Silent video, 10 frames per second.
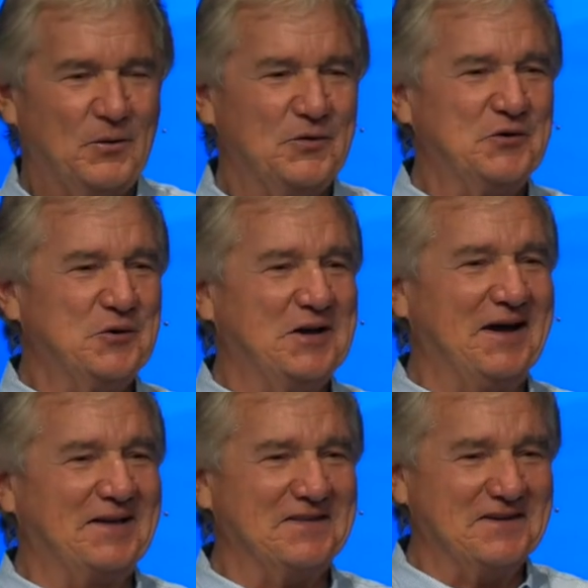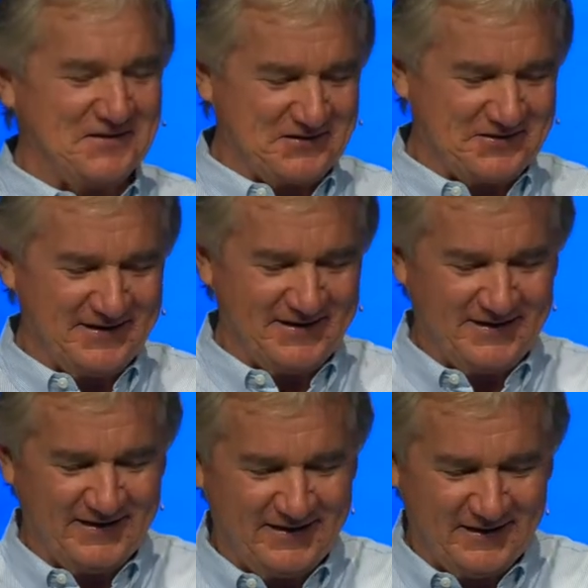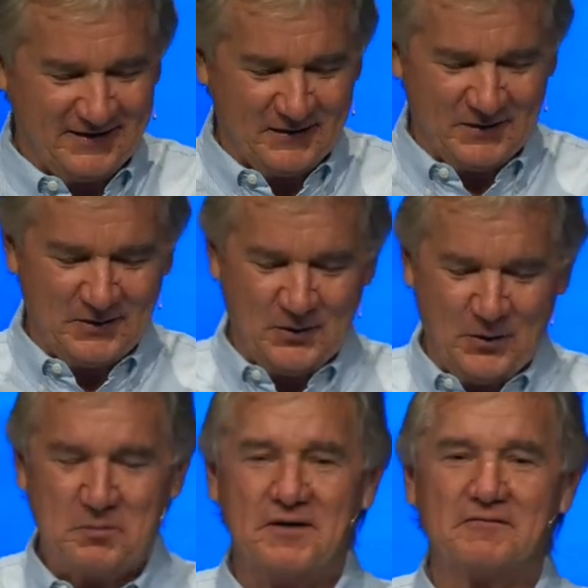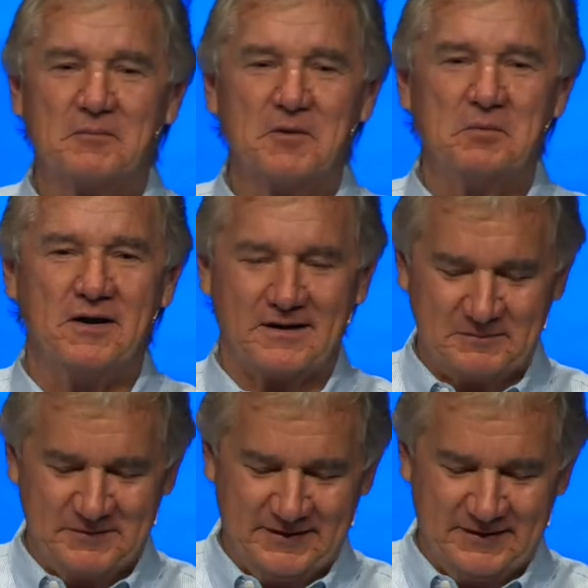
we'll do it like this open it from the bottom,